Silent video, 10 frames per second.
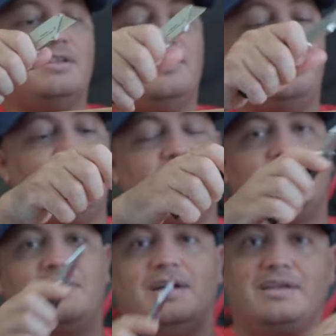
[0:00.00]
a little bit,
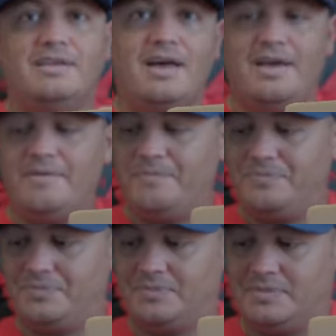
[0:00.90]
I'm not gonna lie.
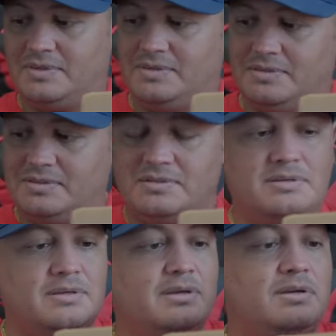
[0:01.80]
Let's
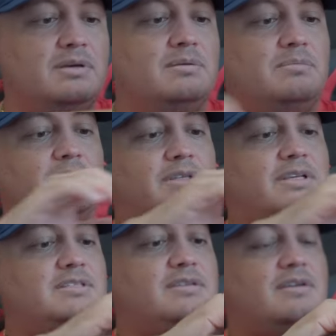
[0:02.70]
put
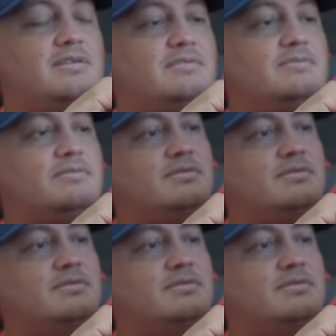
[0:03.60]
this down.